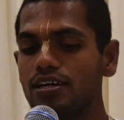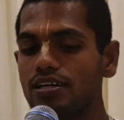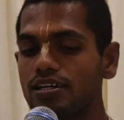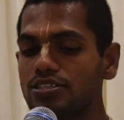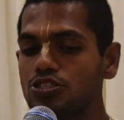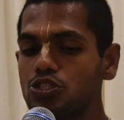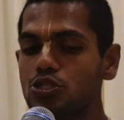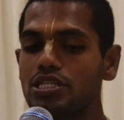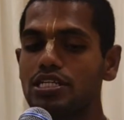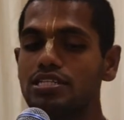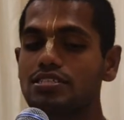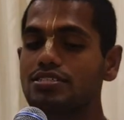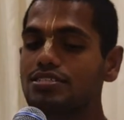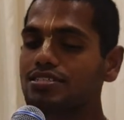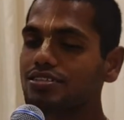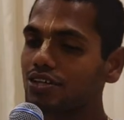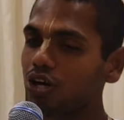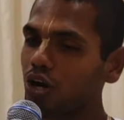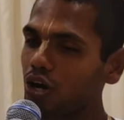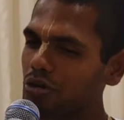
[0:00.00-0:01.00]
So this
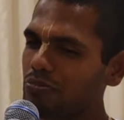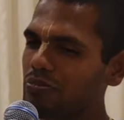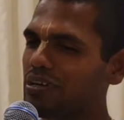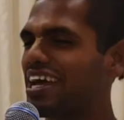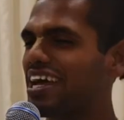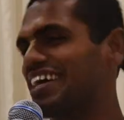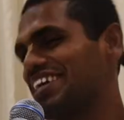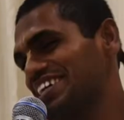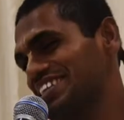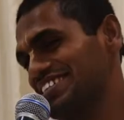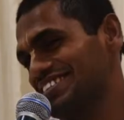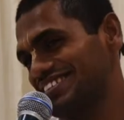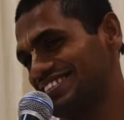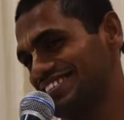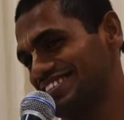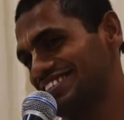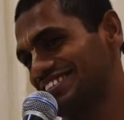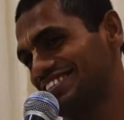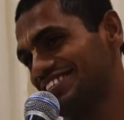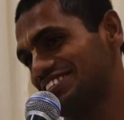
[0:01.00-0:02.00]
is called miracle.
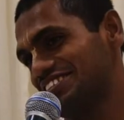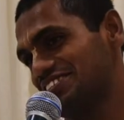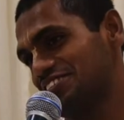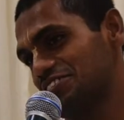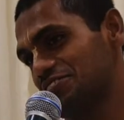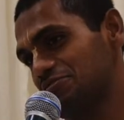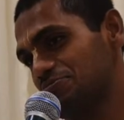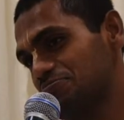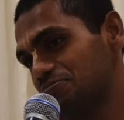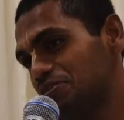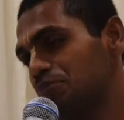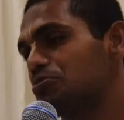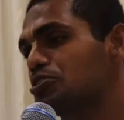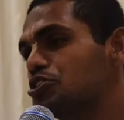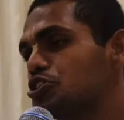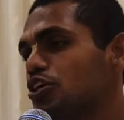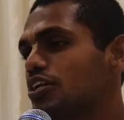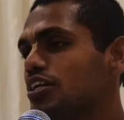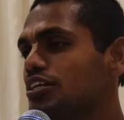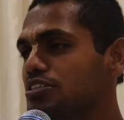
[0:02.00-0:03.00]
People
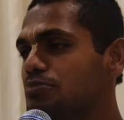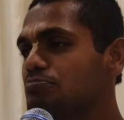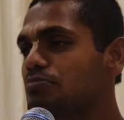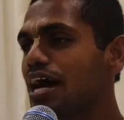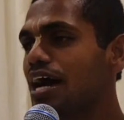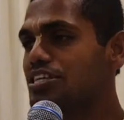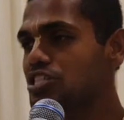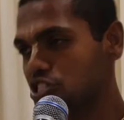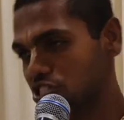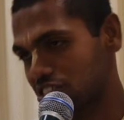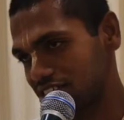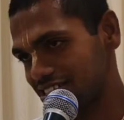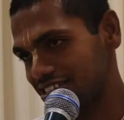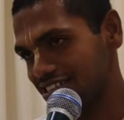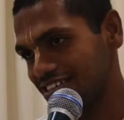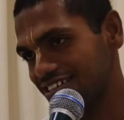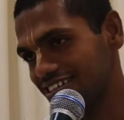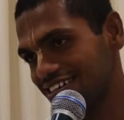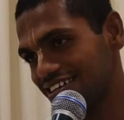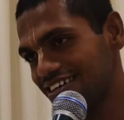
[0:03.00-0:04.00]
showing us some magics.
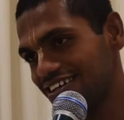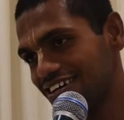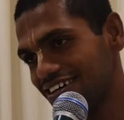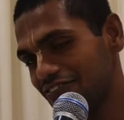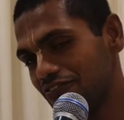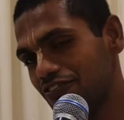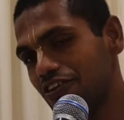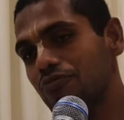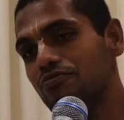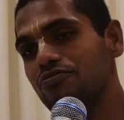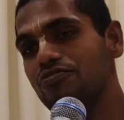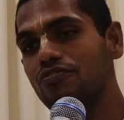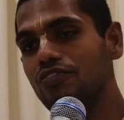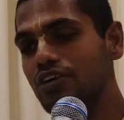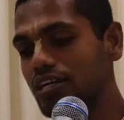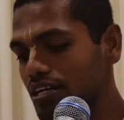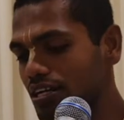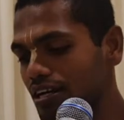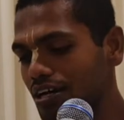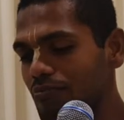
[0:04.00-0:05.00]
From
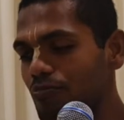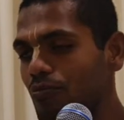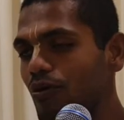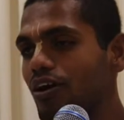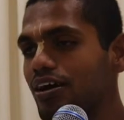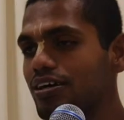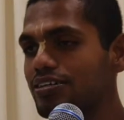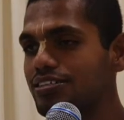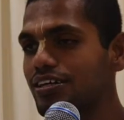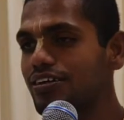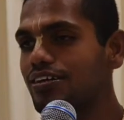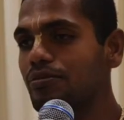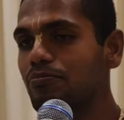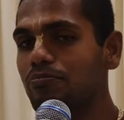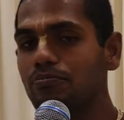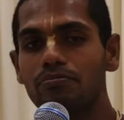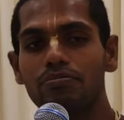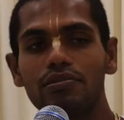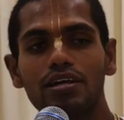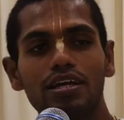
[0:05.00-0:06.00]
one box, they'll
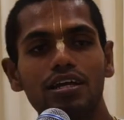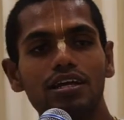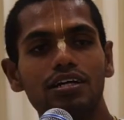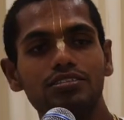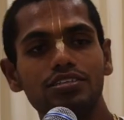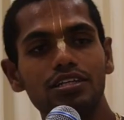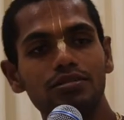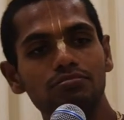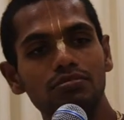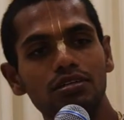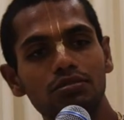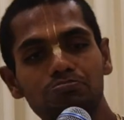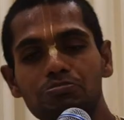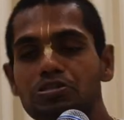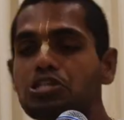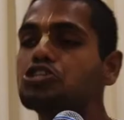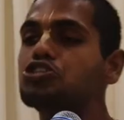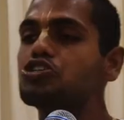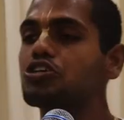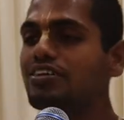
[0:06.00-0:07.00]
bring us some
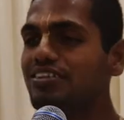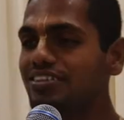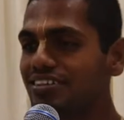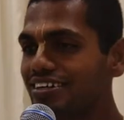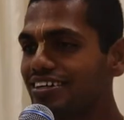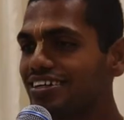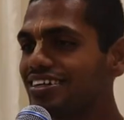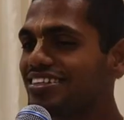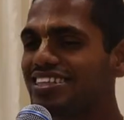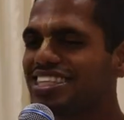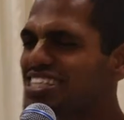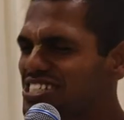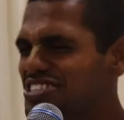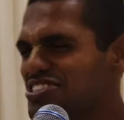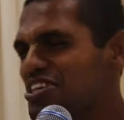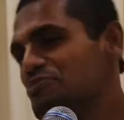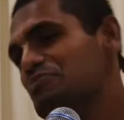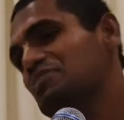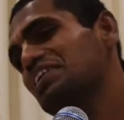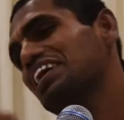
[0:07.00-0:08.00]
pigeon. This is
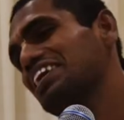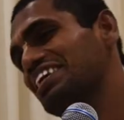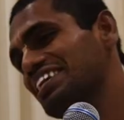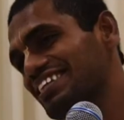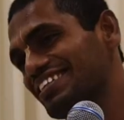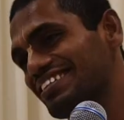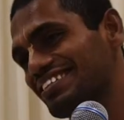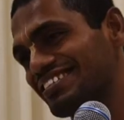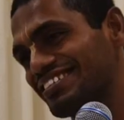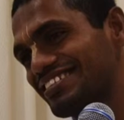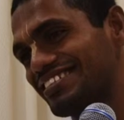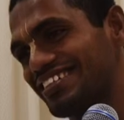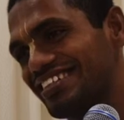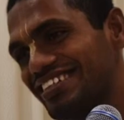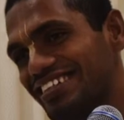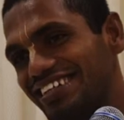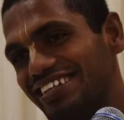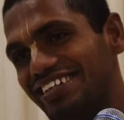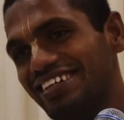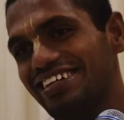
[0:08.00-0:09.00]
not miracle.
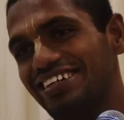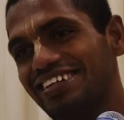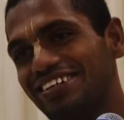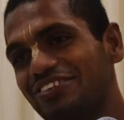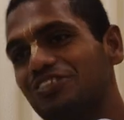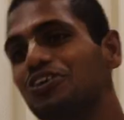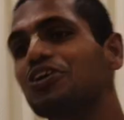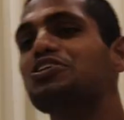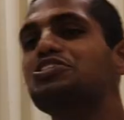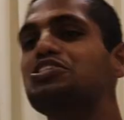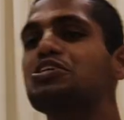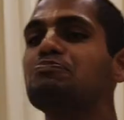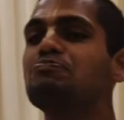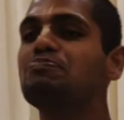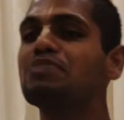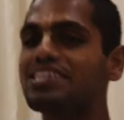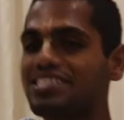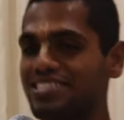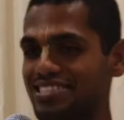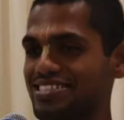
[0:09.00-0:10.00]
Those
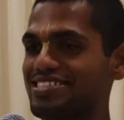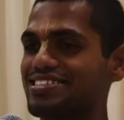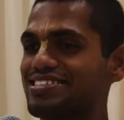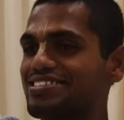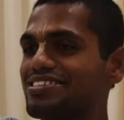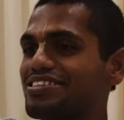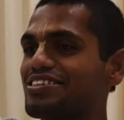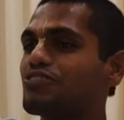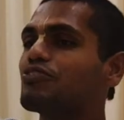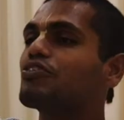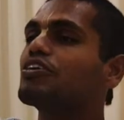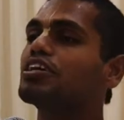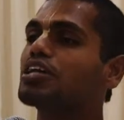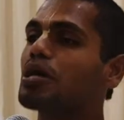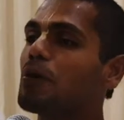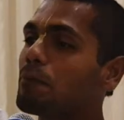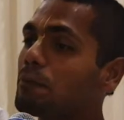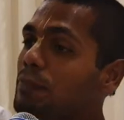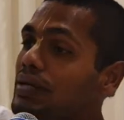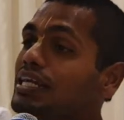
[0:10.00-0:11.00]
hippies who are
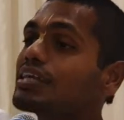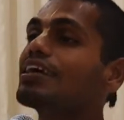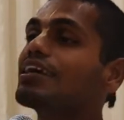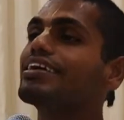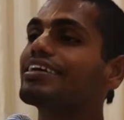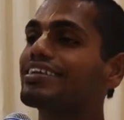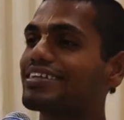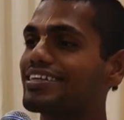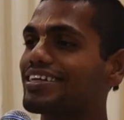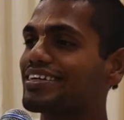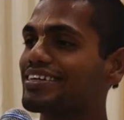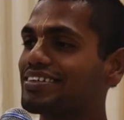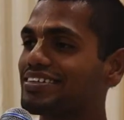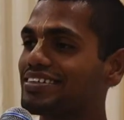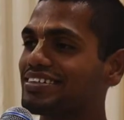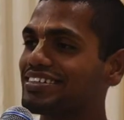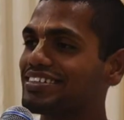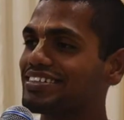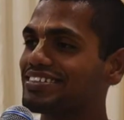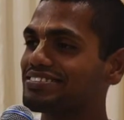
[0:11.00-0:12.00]
completely
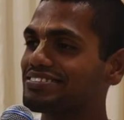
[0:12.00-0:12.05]
addicted